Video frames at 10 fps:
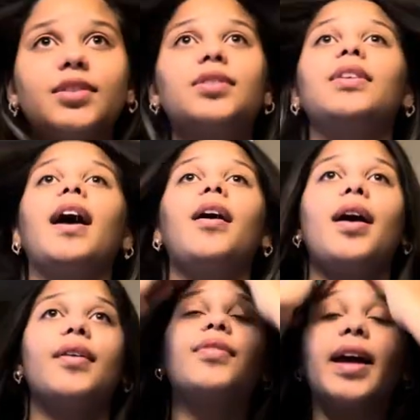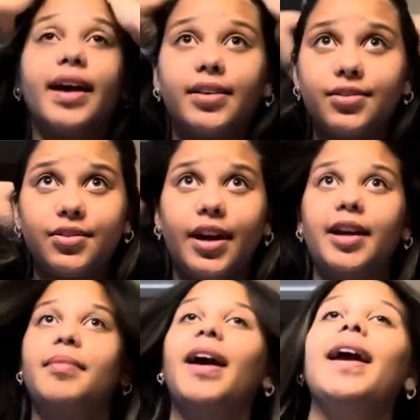So now I've like
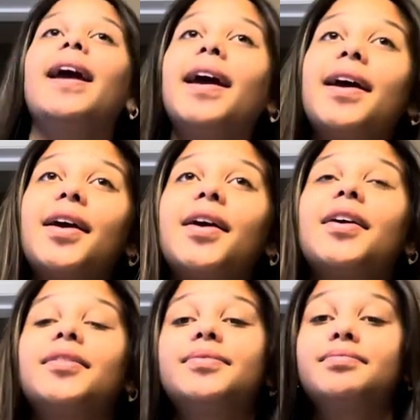straightened my hair,